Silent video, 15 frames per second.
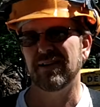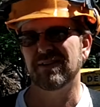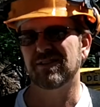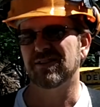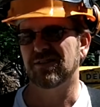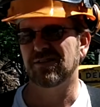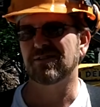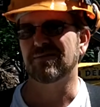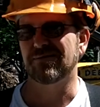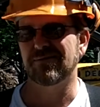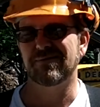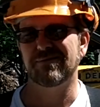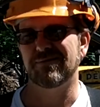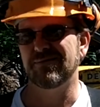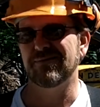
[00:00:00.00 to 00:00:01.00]
it's just,
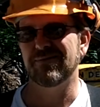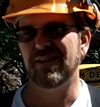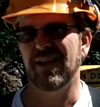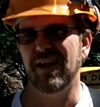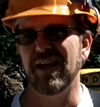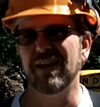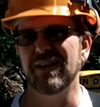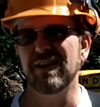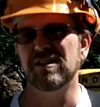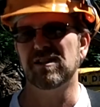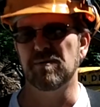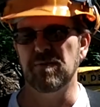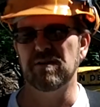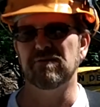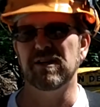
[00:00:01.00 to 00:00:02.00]
it needs to
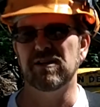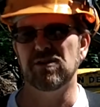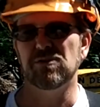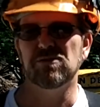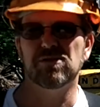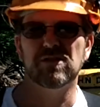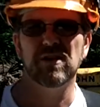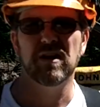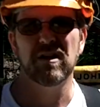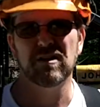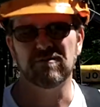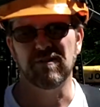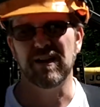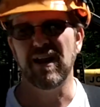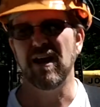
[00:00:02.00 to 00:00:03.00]
be reduced.
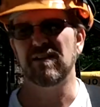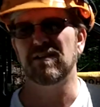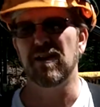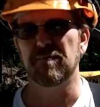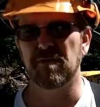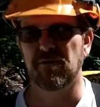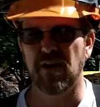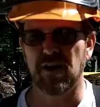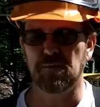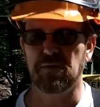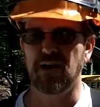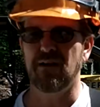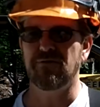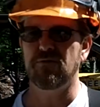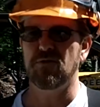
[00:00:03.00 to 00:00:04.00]
Right now, the Democratic
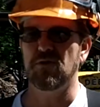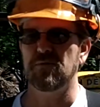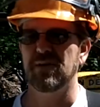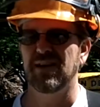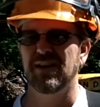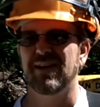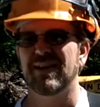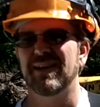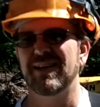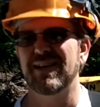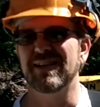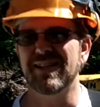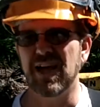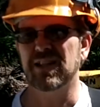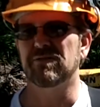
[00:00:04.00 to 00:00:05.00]
platform
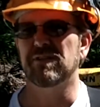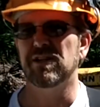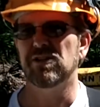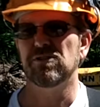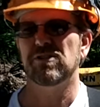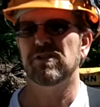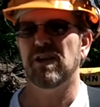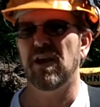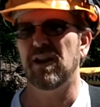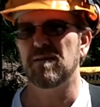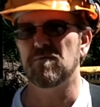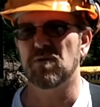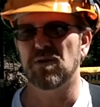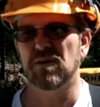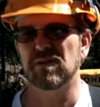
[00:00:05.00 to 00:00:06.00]
is not to reduce it
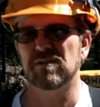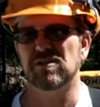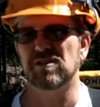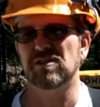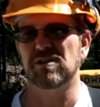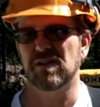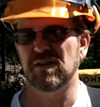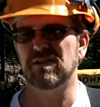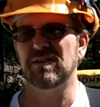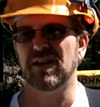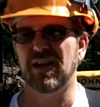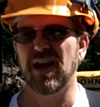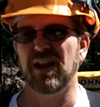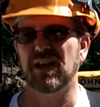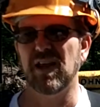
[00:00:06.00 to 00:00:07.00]
anymore. It's just to
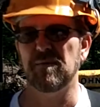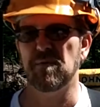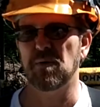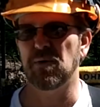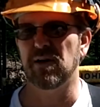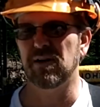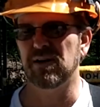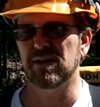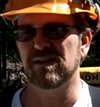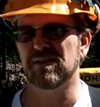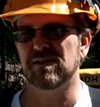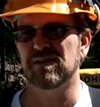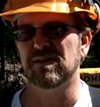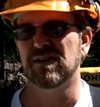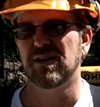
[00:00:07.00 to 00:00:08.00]
kind of keep it where it
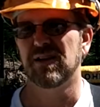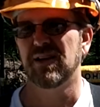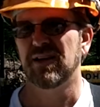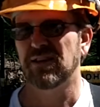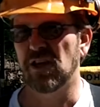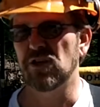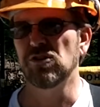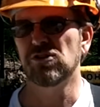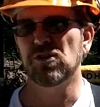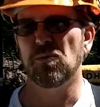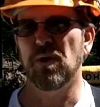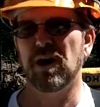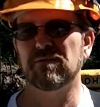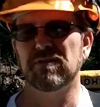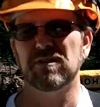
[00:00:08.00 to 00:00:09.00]
is. They used to
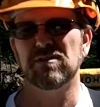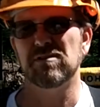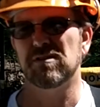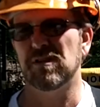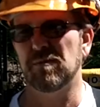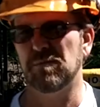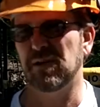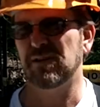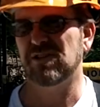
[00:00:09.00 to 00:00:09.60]
want to reduce it, but